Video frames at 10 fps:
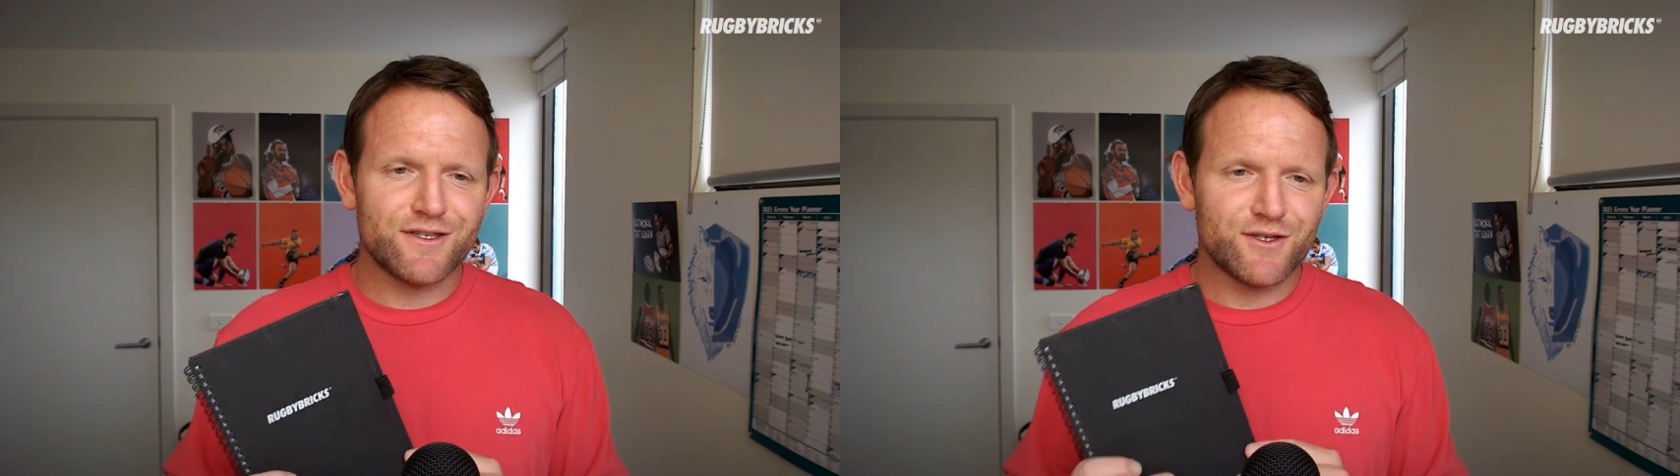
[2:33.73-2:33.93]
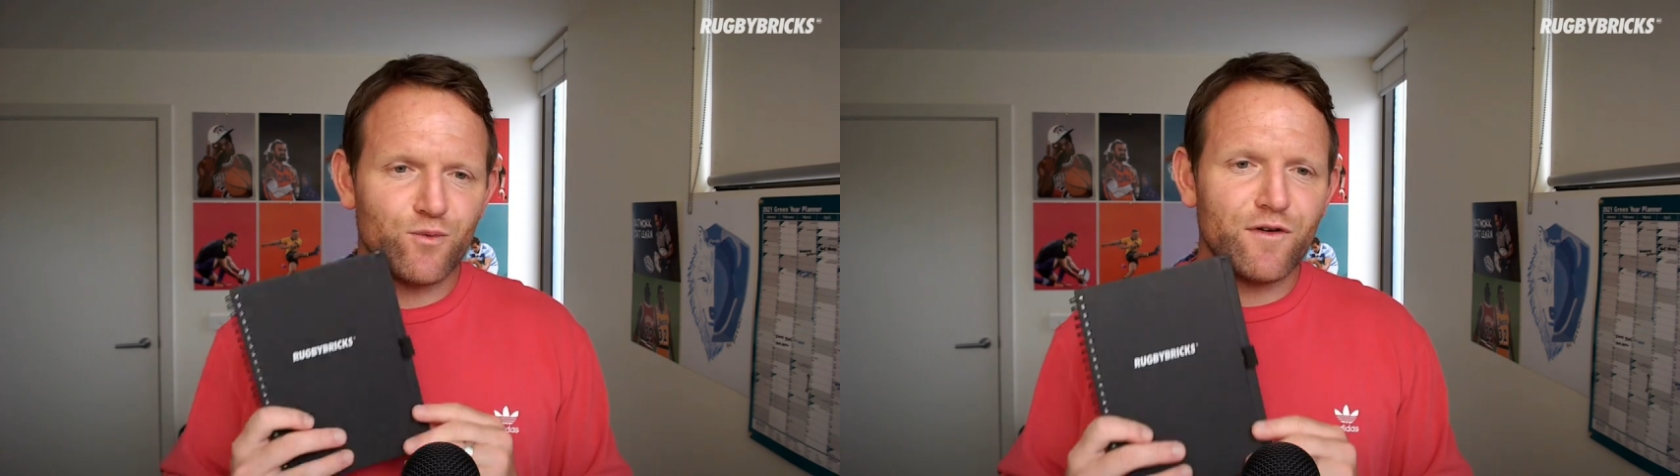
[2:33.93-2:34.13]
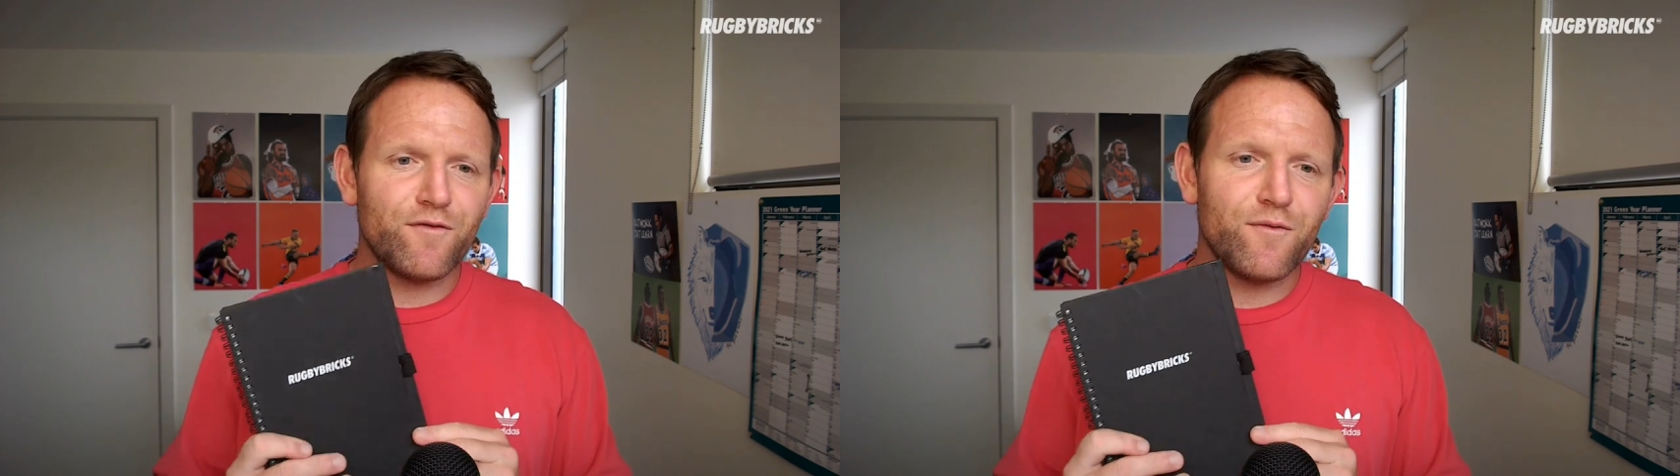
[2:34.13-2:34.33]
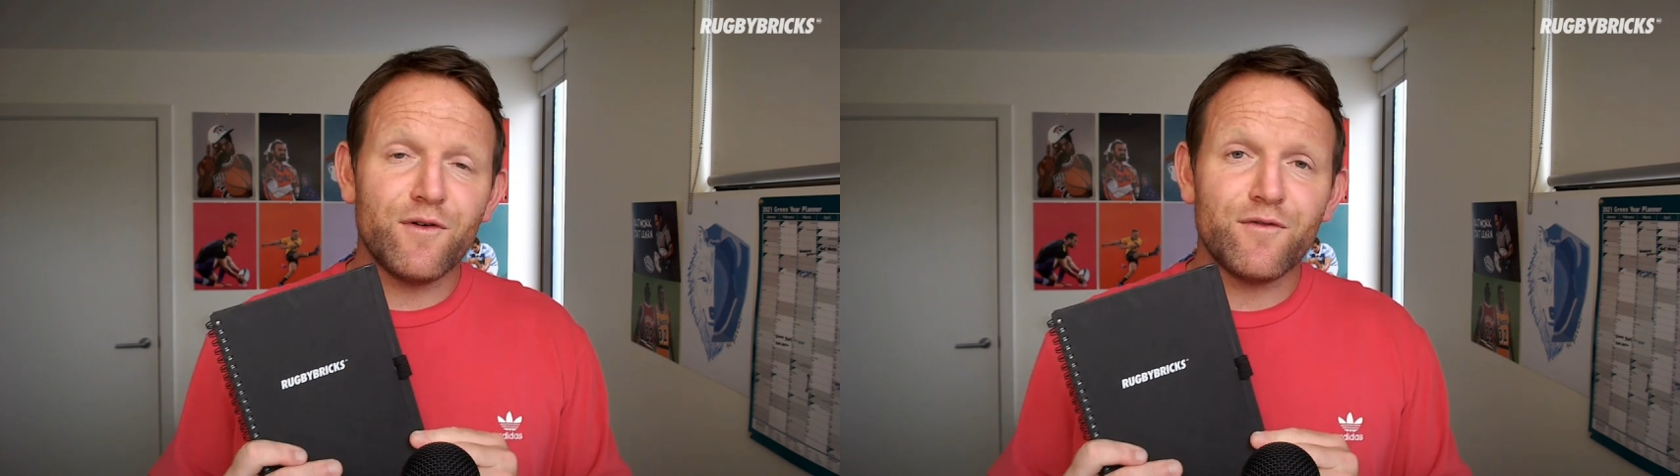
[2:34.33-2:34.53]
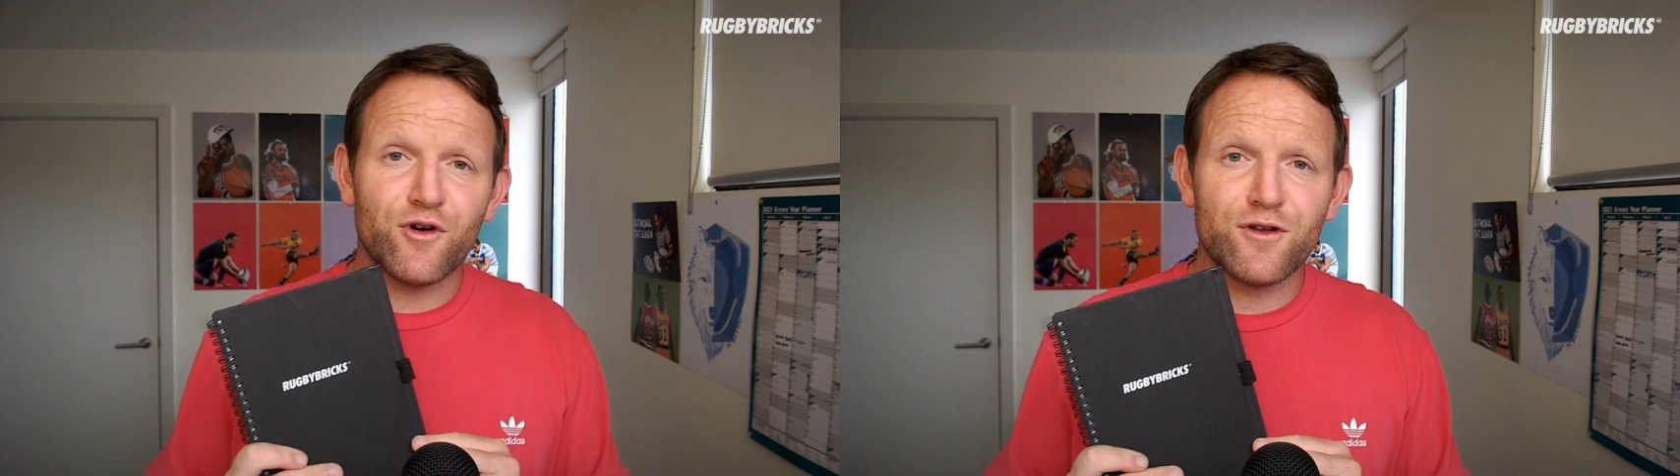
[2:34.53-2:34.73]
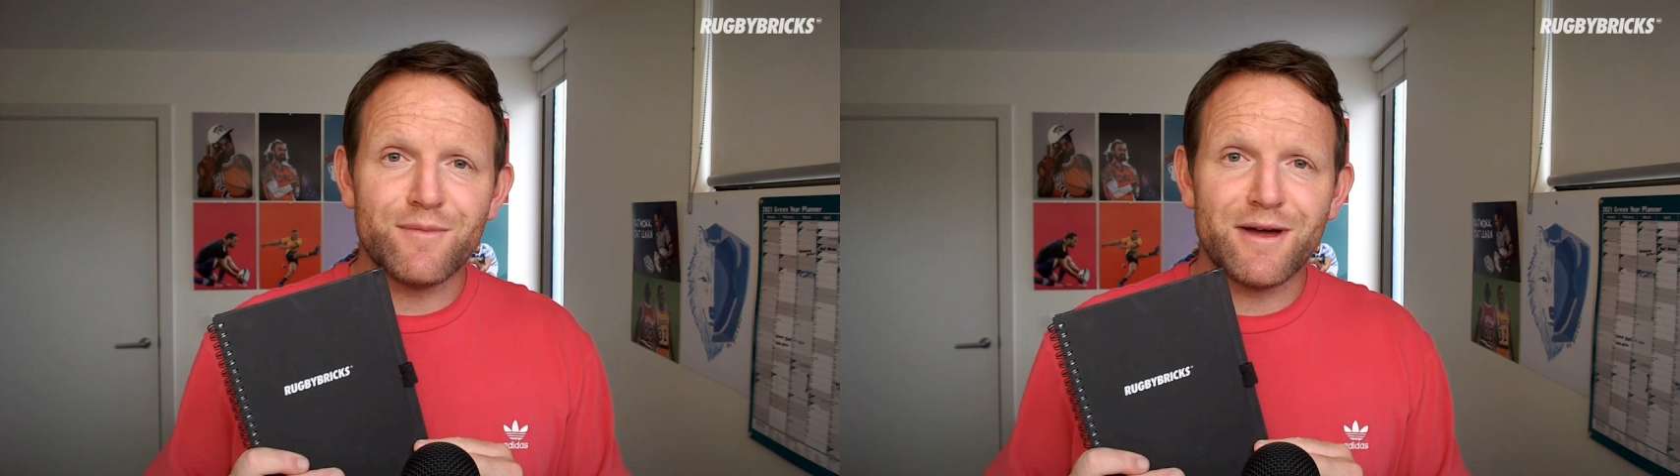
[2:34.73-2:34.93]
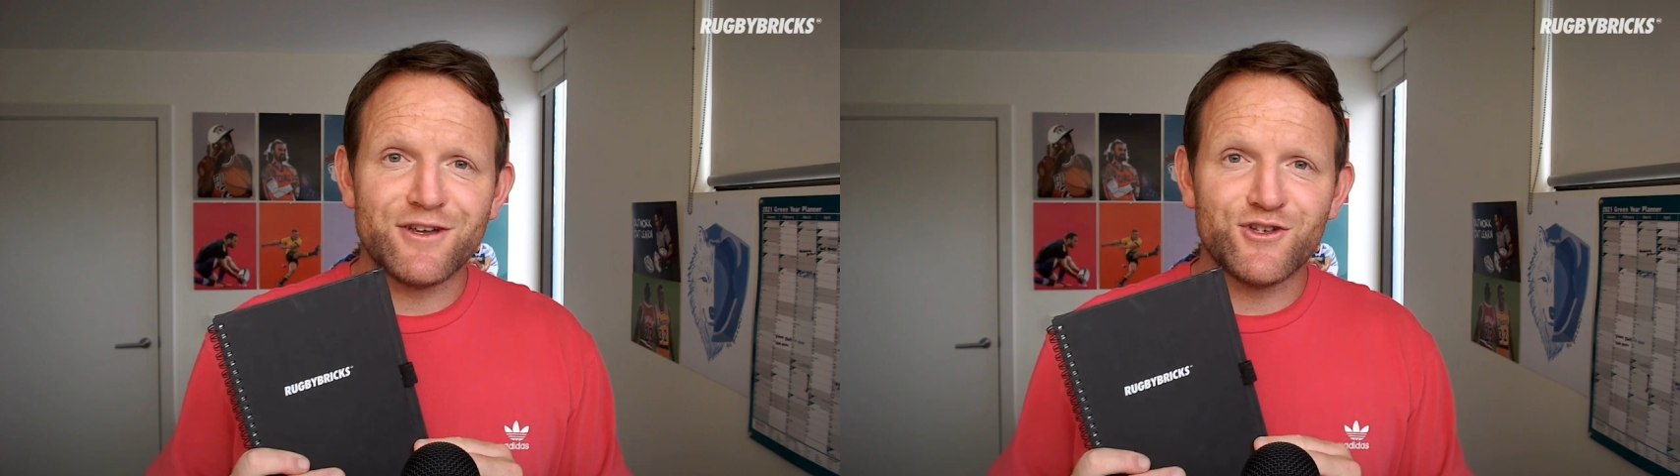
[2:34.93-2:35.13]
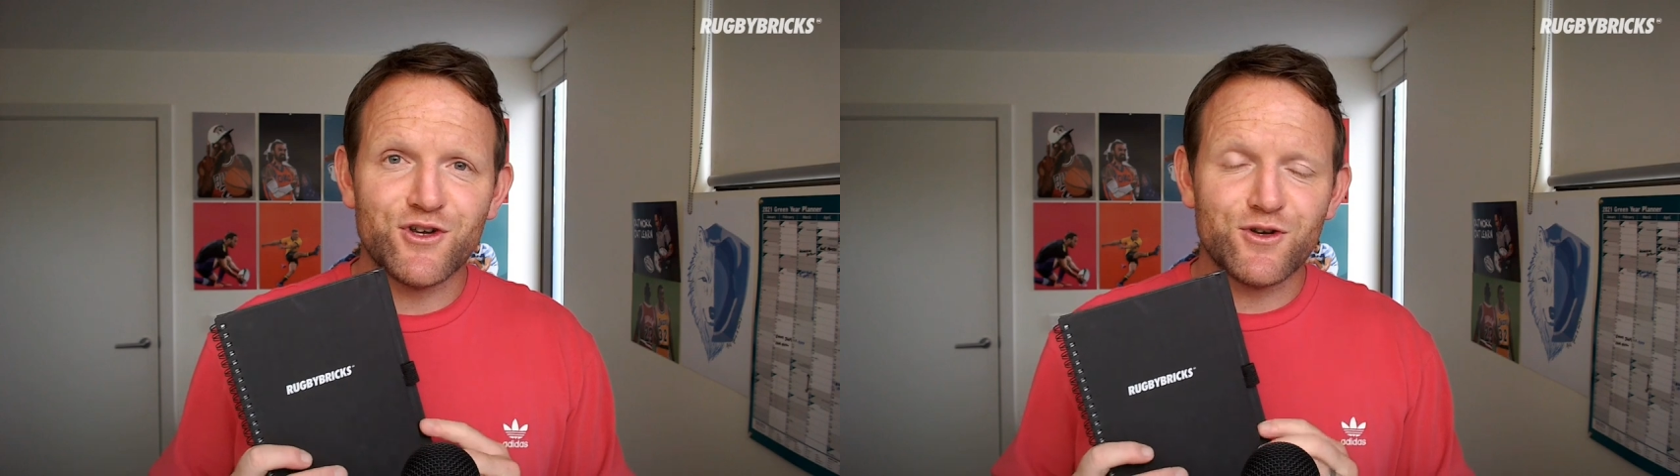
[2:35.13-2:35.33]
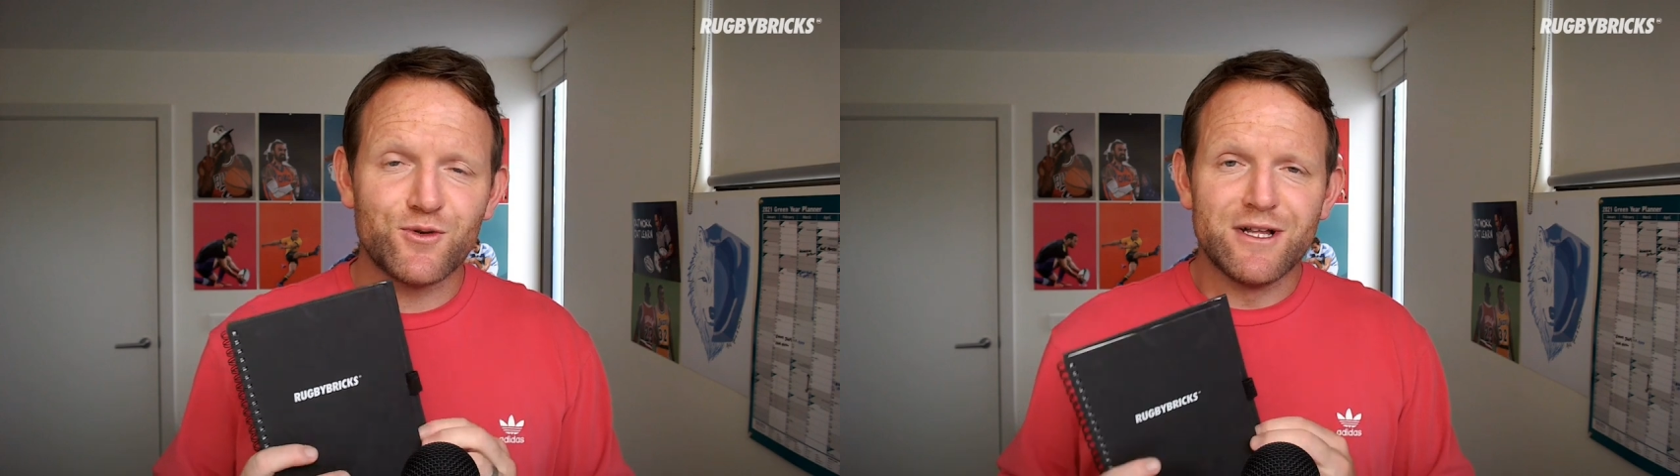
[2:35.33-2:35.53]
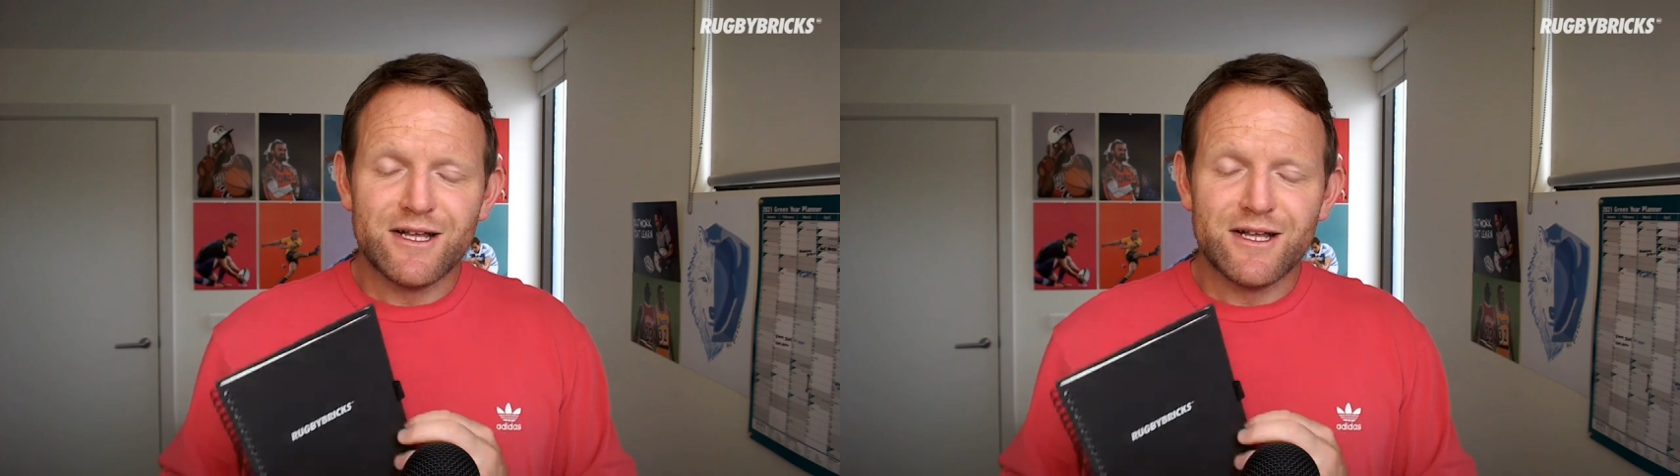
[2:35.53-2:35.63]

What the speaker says: So we've gone and made a journal.